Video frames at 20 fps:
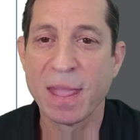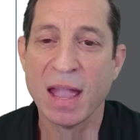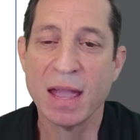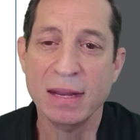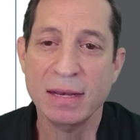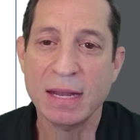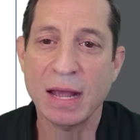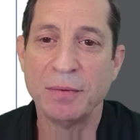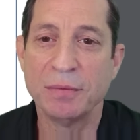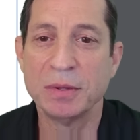
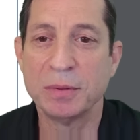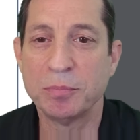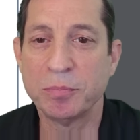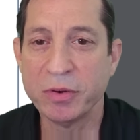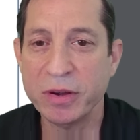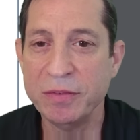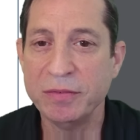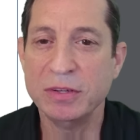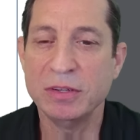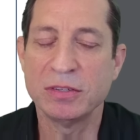Now, in the
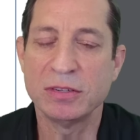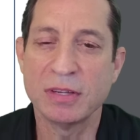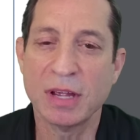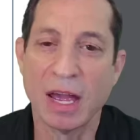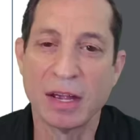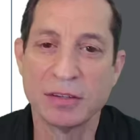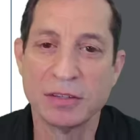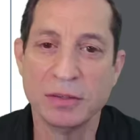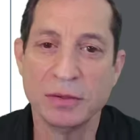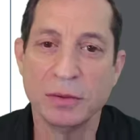previous
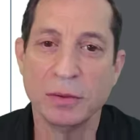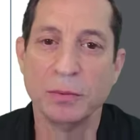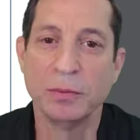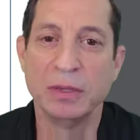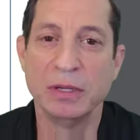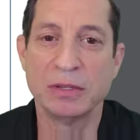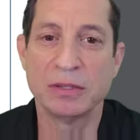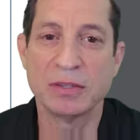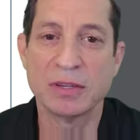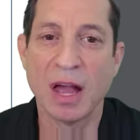section, we
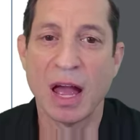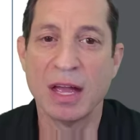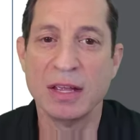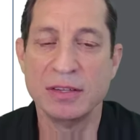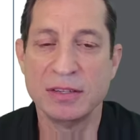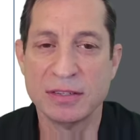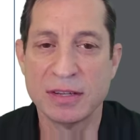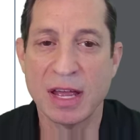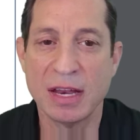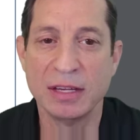assigned
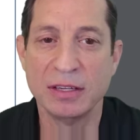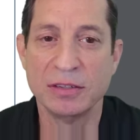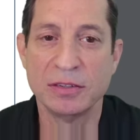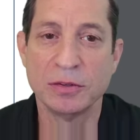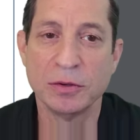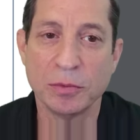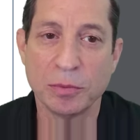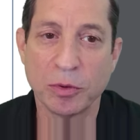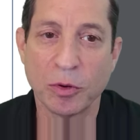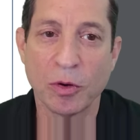settings to
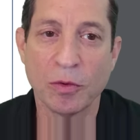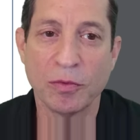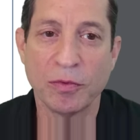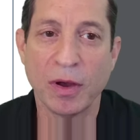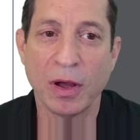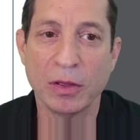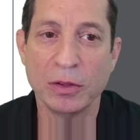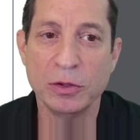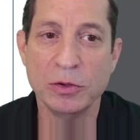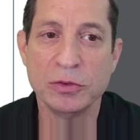the
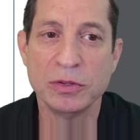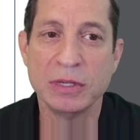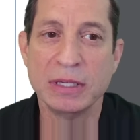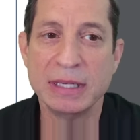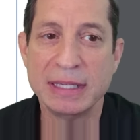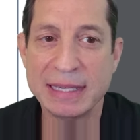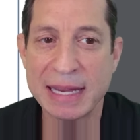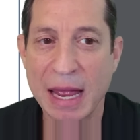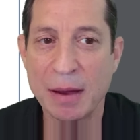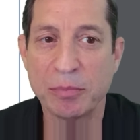profile using
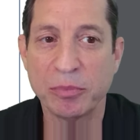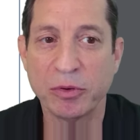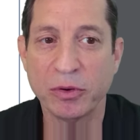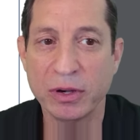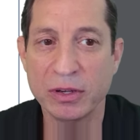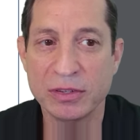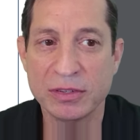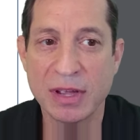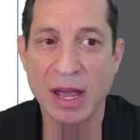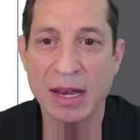temporary
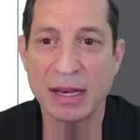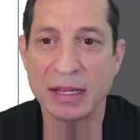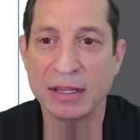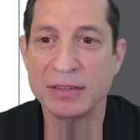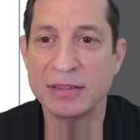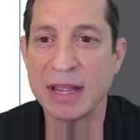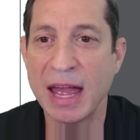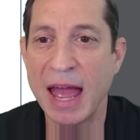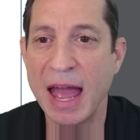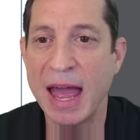settings
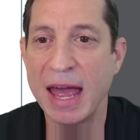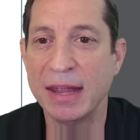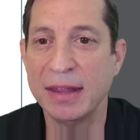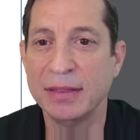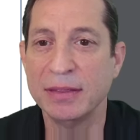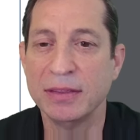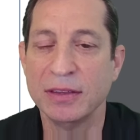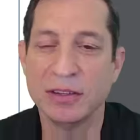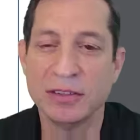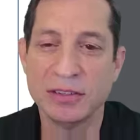
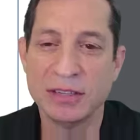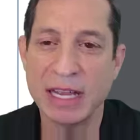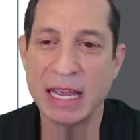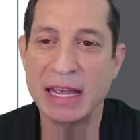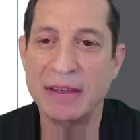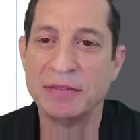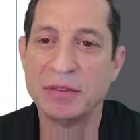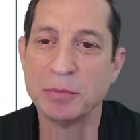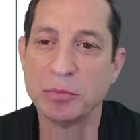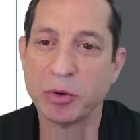and the
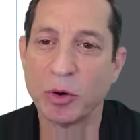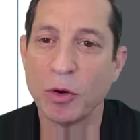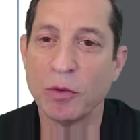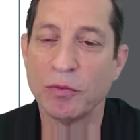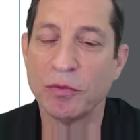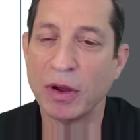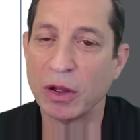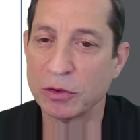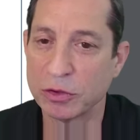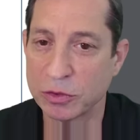Save the
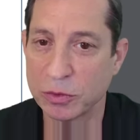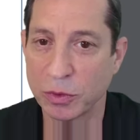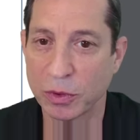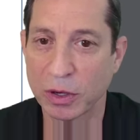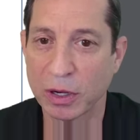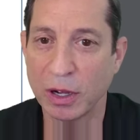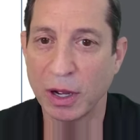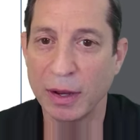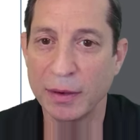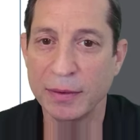Profile
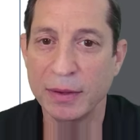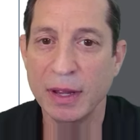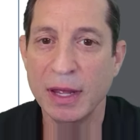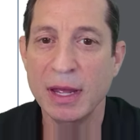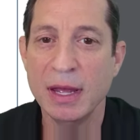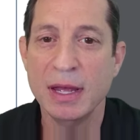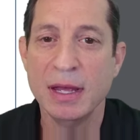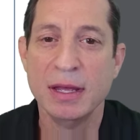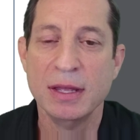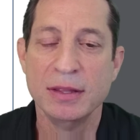shortcut.
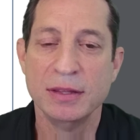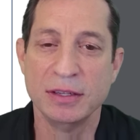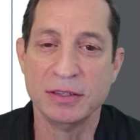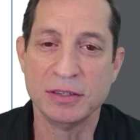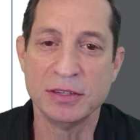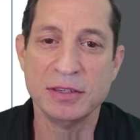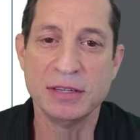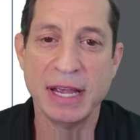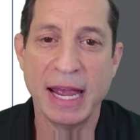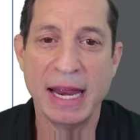This
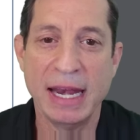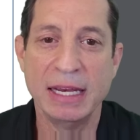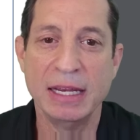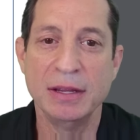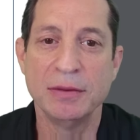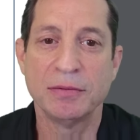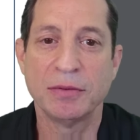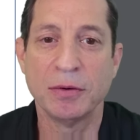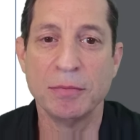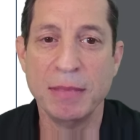is handy
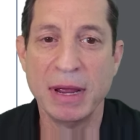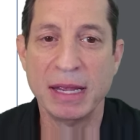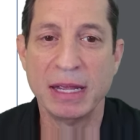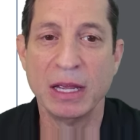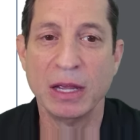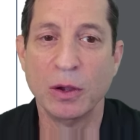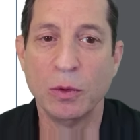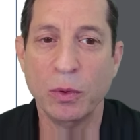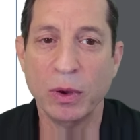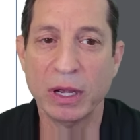for making
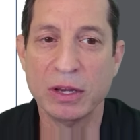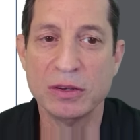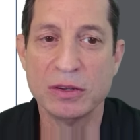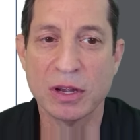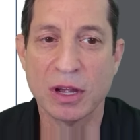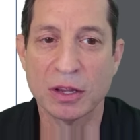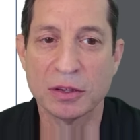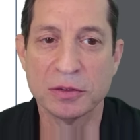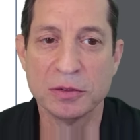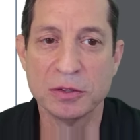quick
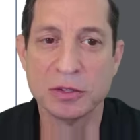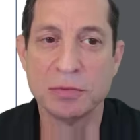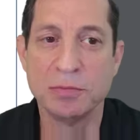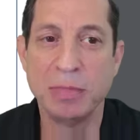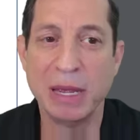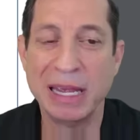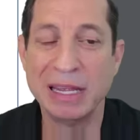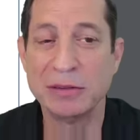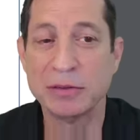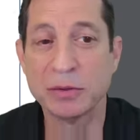adjustments
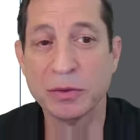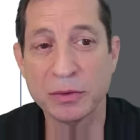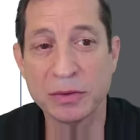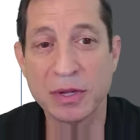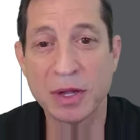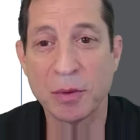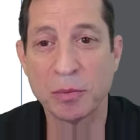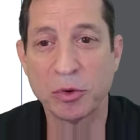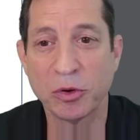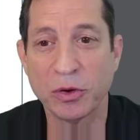based on
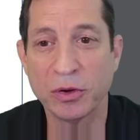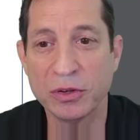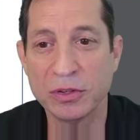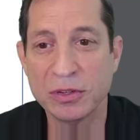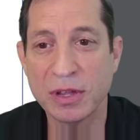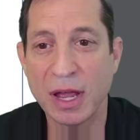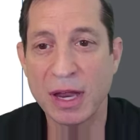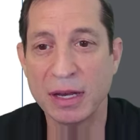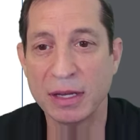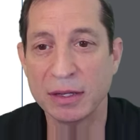temporary
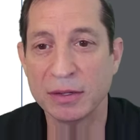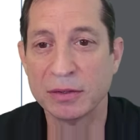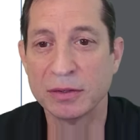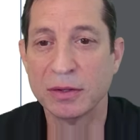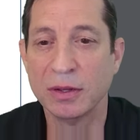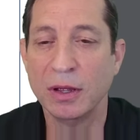settings.